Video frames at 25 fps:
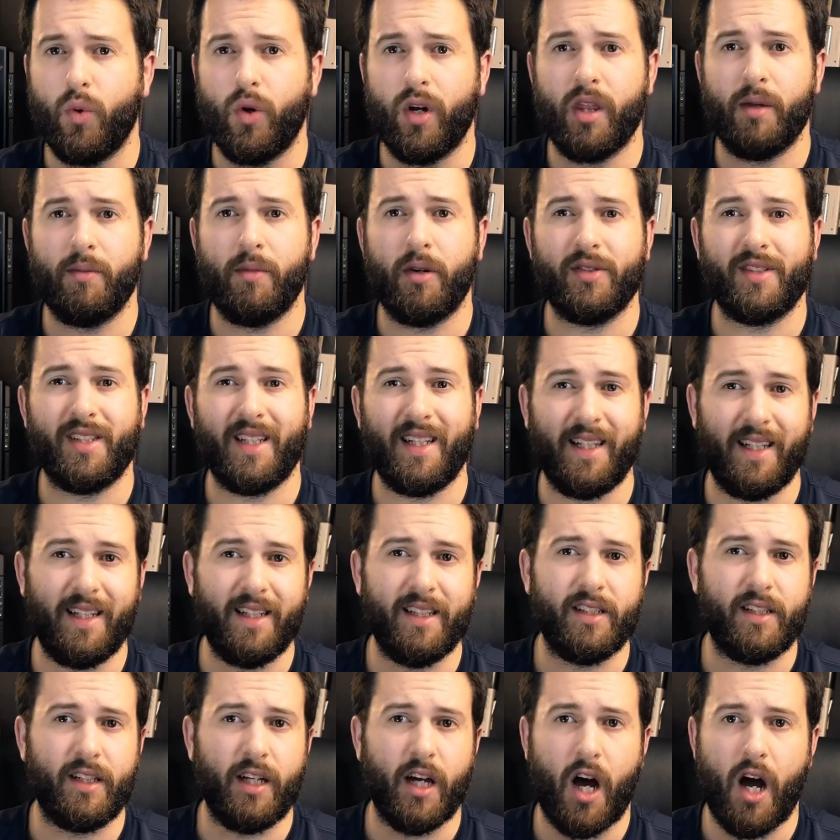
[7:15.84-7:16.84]
one of the most
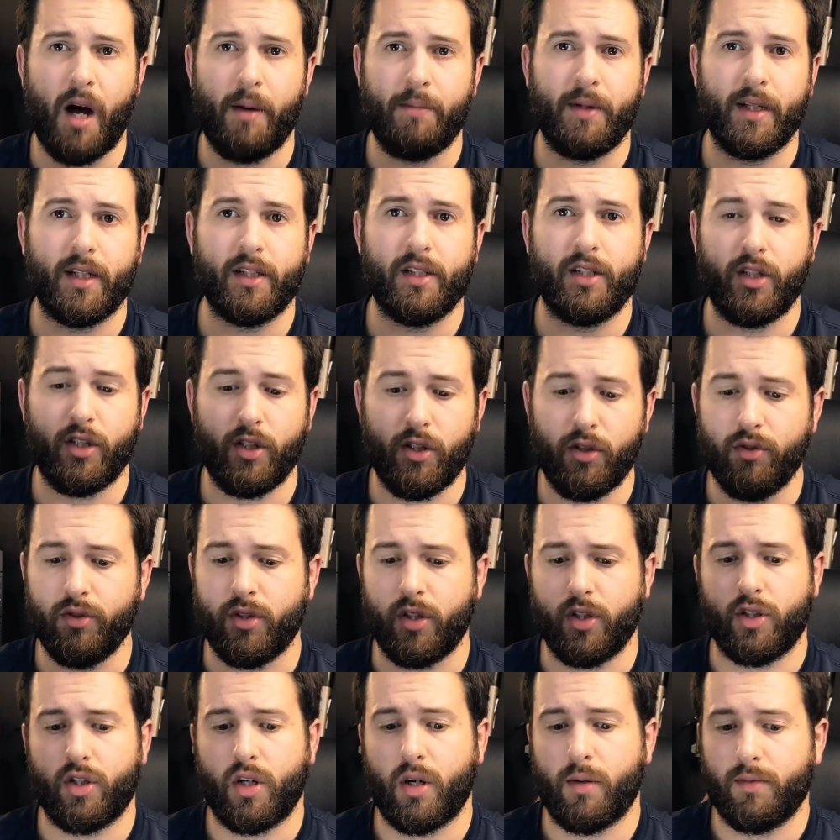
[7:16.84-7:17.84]
easy optics to
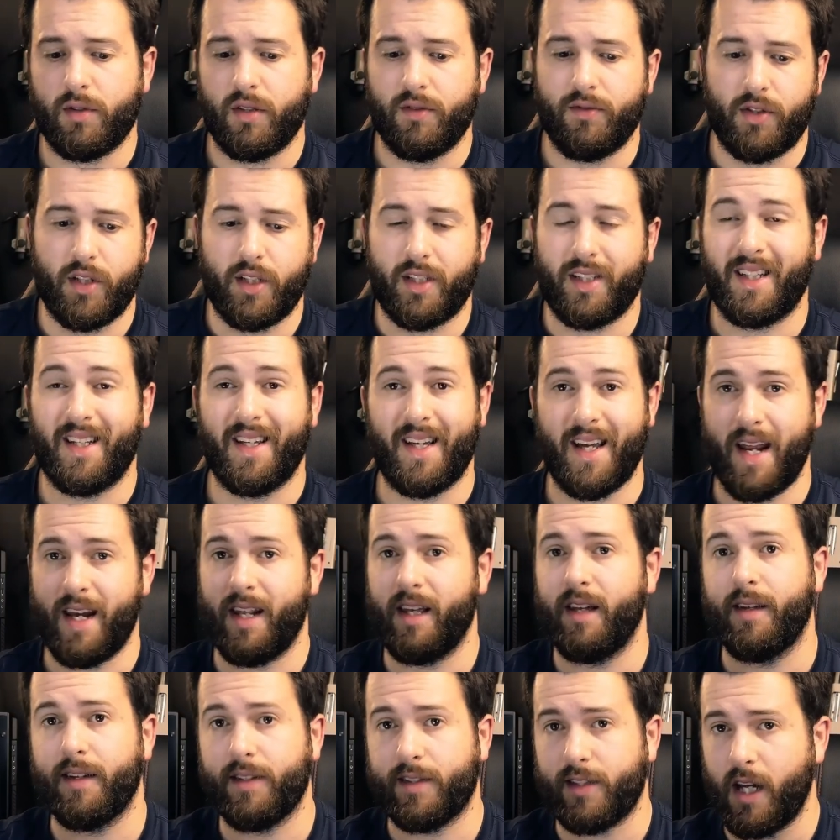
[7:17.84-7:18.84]
use in terms of just
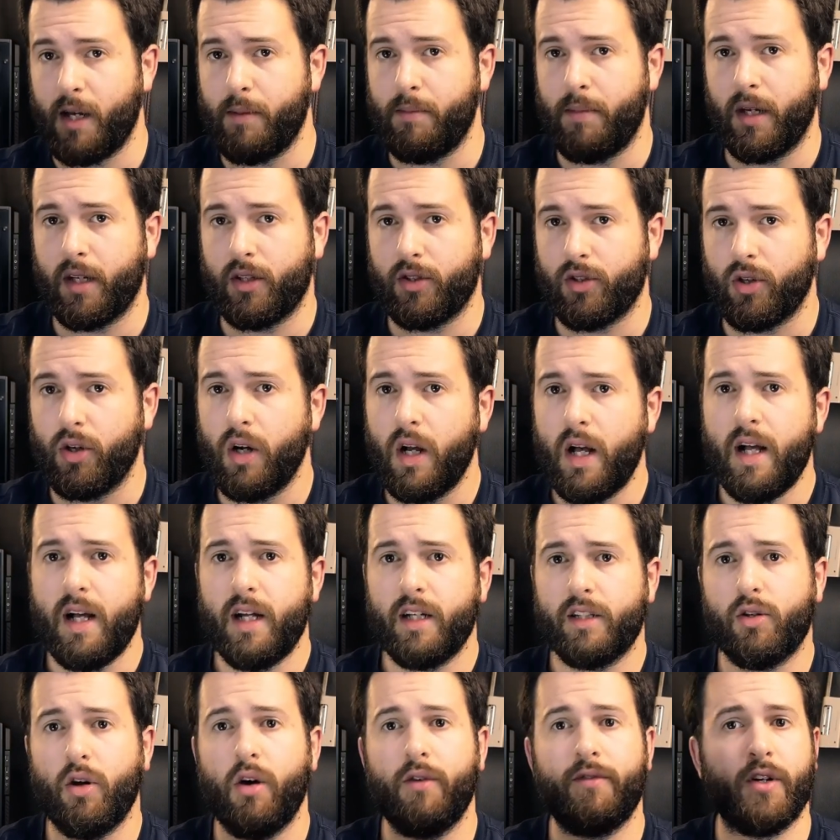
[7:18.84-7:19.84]
getting a sight picture.
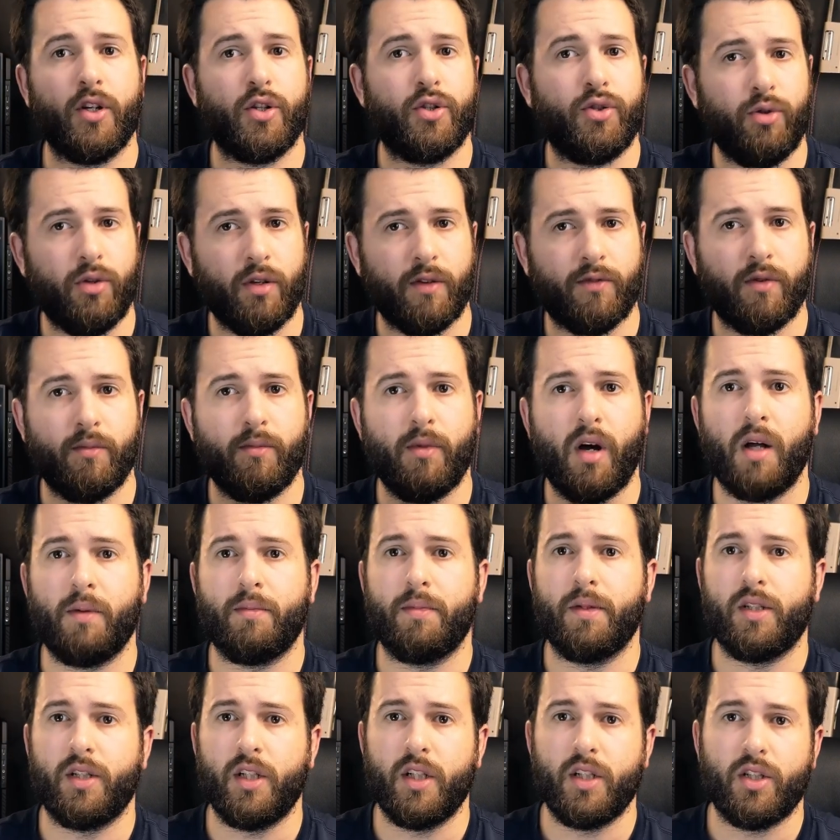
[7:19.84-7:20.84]
So if you're shooting from
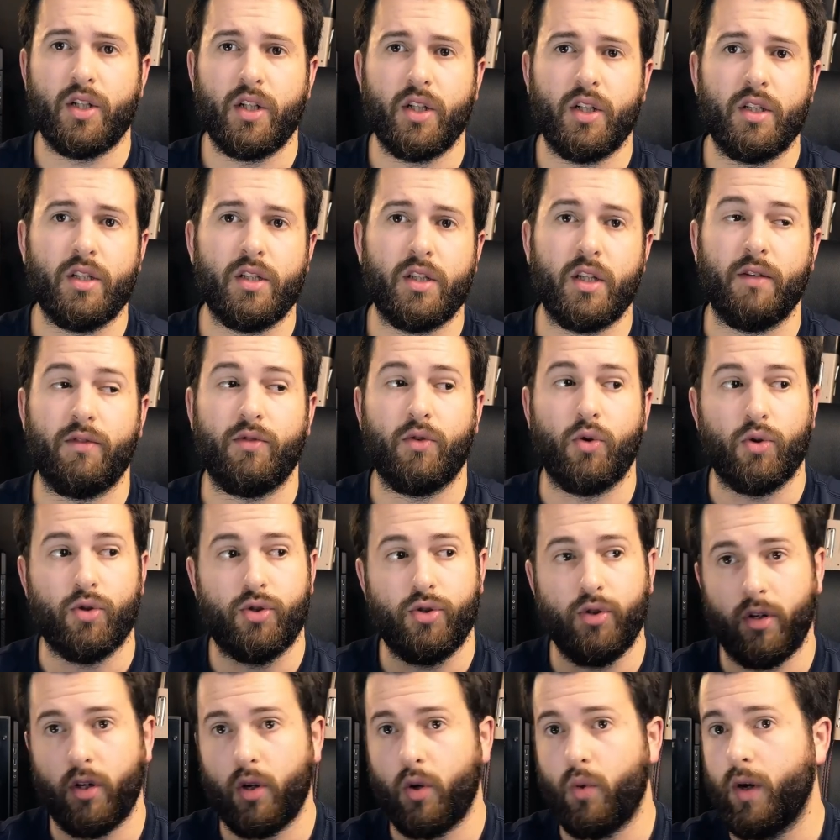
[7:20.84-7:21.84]
odd positions, if you're
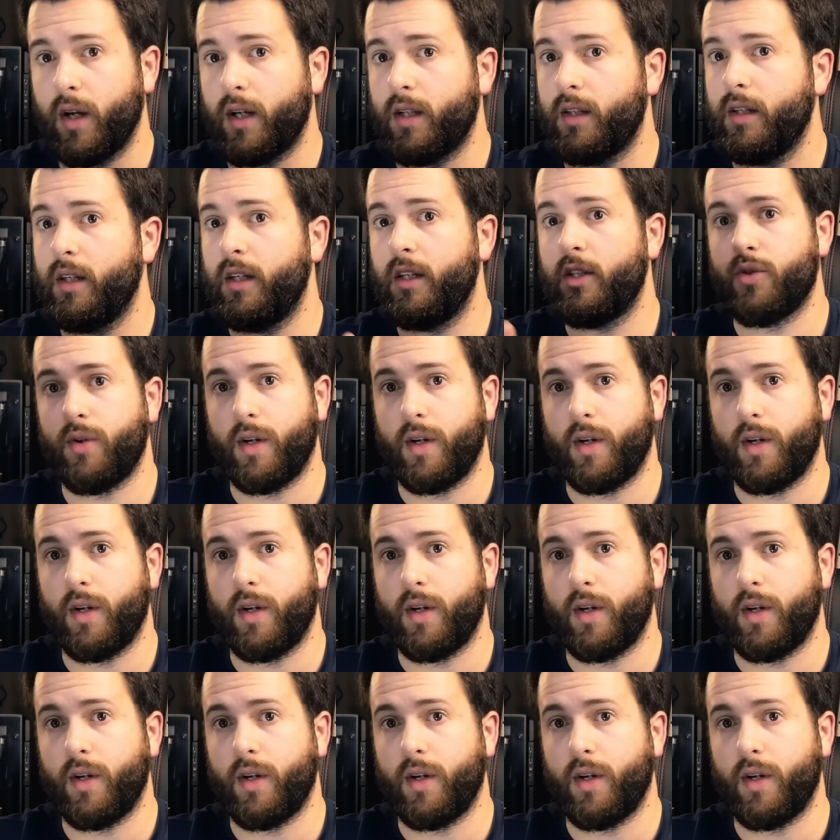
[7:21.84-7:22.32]
shooting quickly,